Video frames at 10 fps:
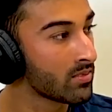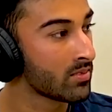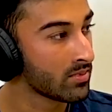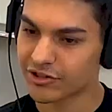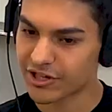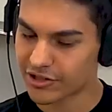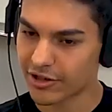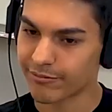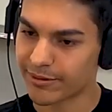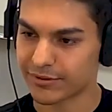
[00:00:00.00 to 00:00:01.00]
You to change
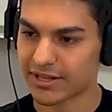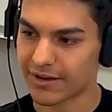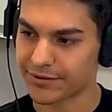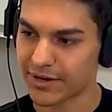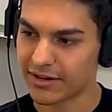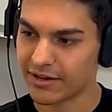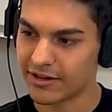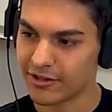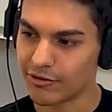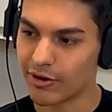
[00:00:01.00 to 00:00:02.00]
other people's lives, right?
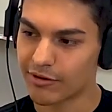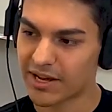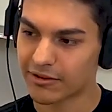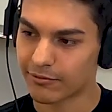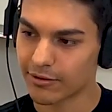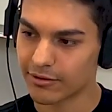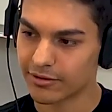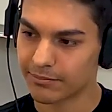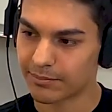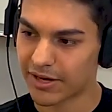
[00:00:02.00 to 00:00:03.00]
Mm -hmm. You want to make the
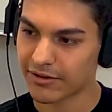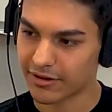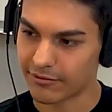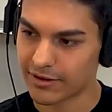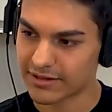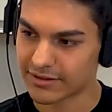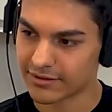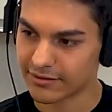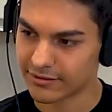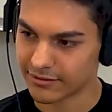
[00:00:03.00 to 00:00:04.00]
world better than it was
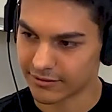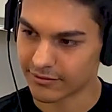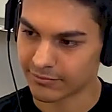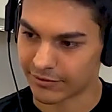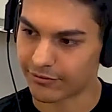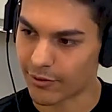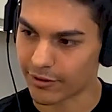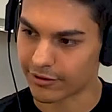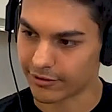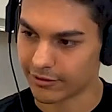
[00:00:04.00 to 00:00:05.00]
before,
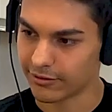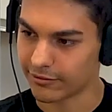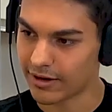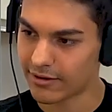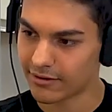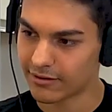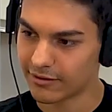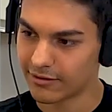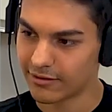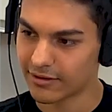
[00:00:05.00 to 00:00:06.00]
yeah. mm -hmm. right?
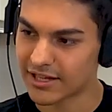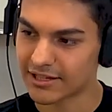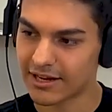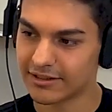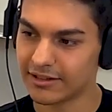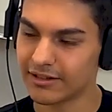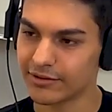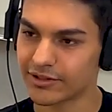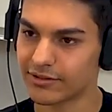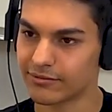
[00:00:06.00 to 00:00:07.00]
That's ideally
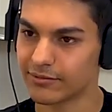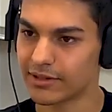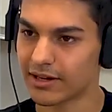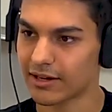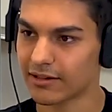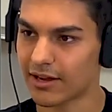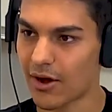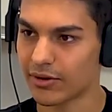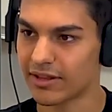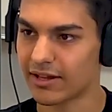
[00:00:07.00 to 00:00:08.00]
which what I
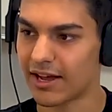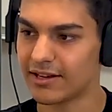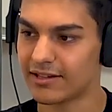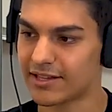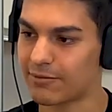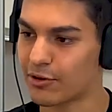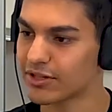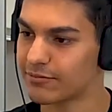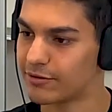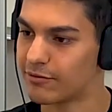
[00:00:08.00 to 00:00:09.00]
would think any sane
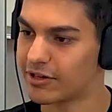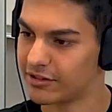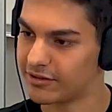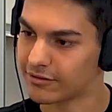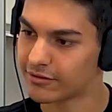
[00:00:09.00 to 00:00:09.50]
person would want to do.